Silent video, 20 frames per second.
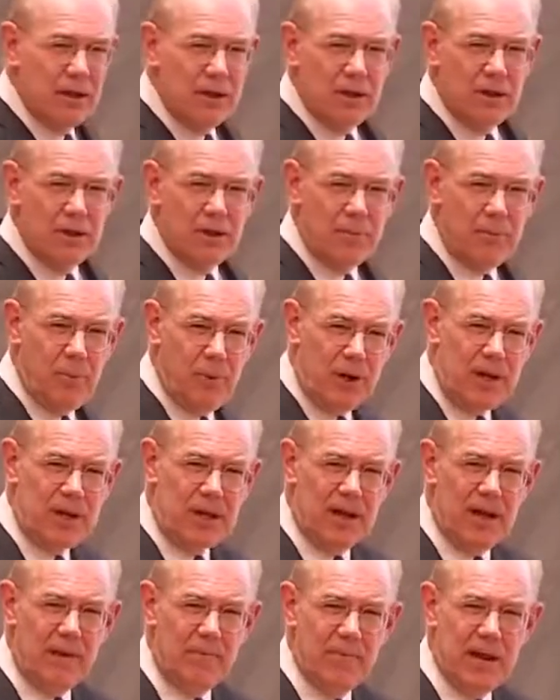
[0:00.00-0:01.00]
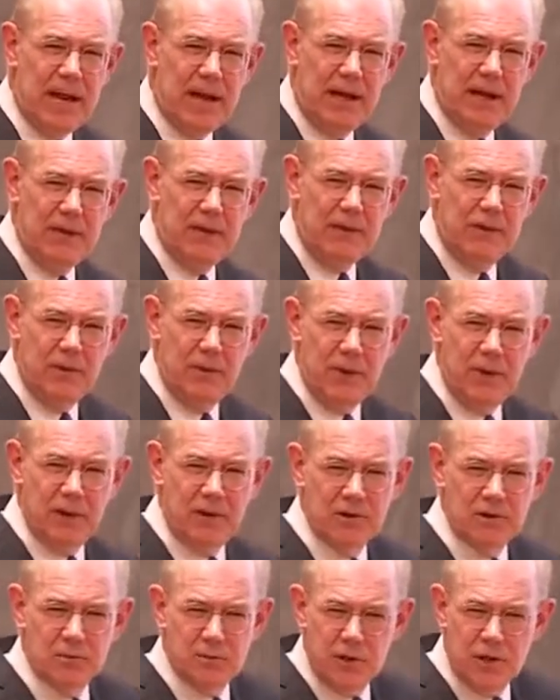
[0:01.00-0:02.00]
the point that I'm making to you
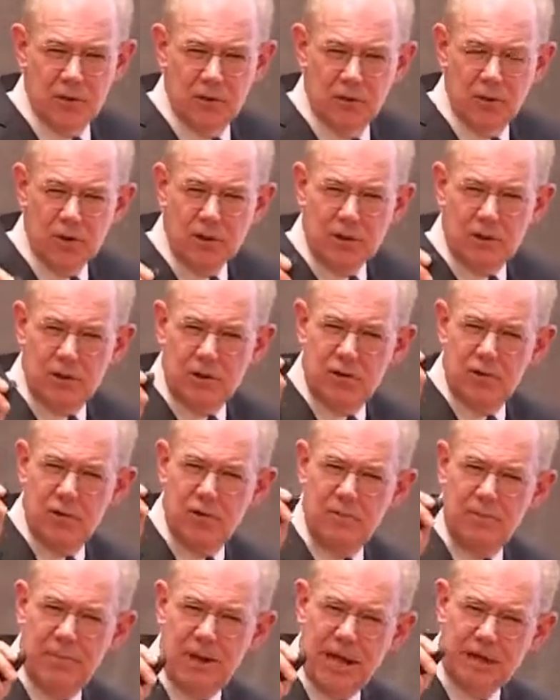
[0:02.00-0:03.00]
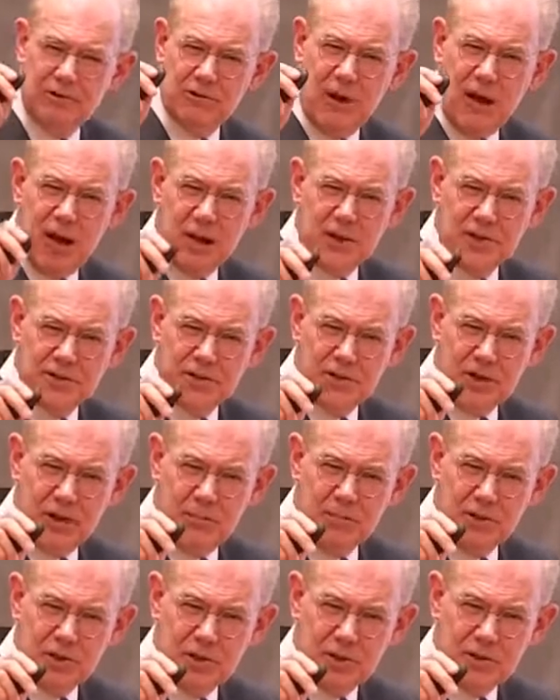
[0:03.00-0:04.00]
here is when you look at the two bedrock
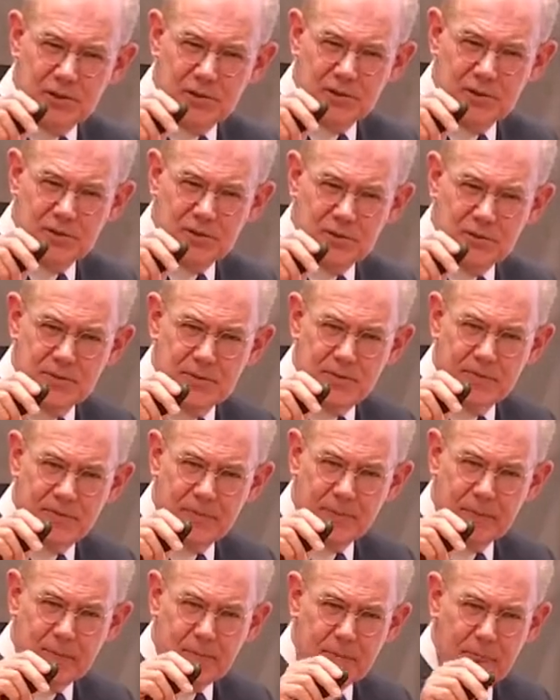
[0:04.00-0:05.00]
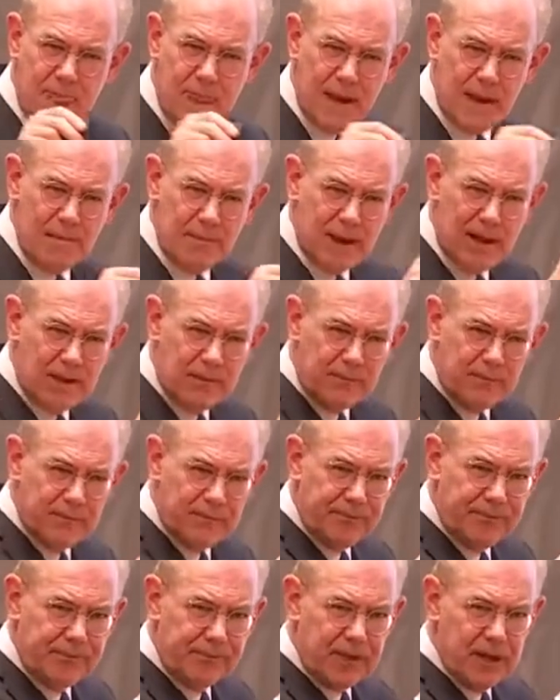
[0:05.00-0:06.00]
assumptions about
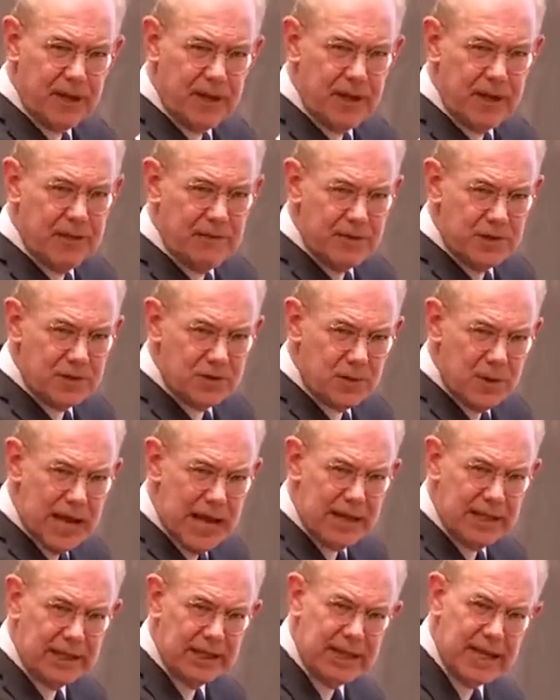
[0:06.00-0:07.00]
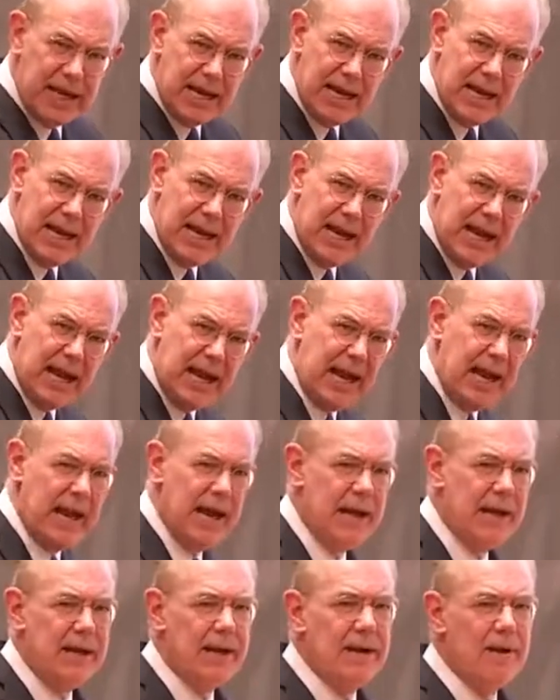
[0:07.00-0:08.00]
individuality
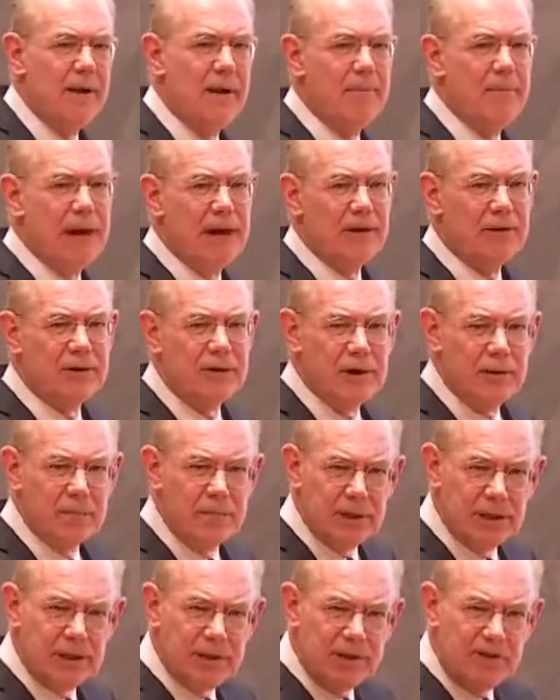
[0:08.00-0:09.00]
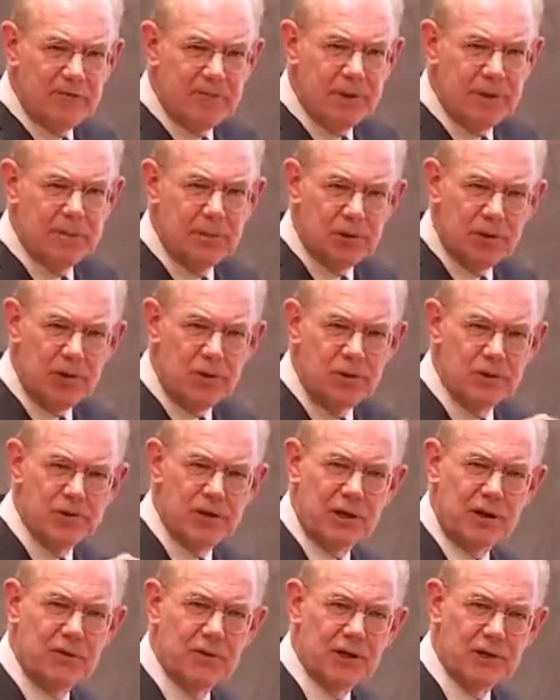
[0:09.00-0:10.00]
and about the ability of people to use
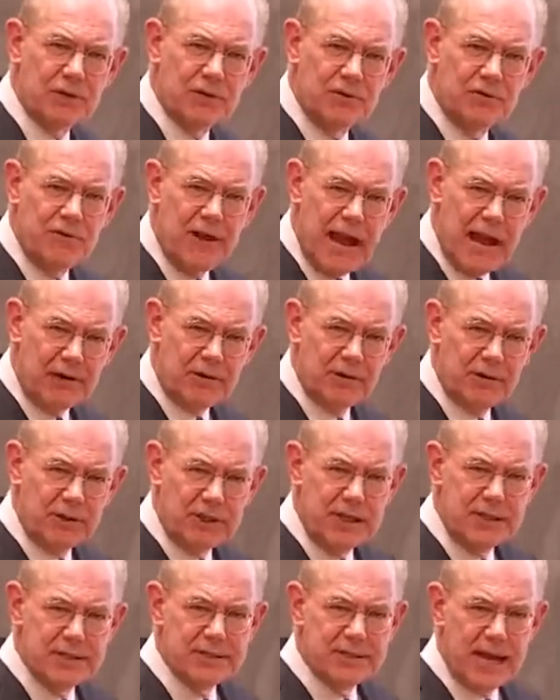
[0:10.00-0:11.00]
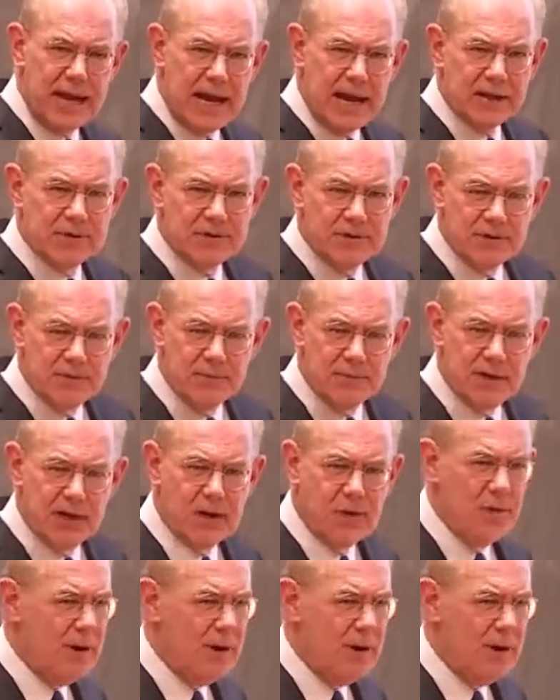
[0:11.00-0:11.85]
their critical faculties to answer the big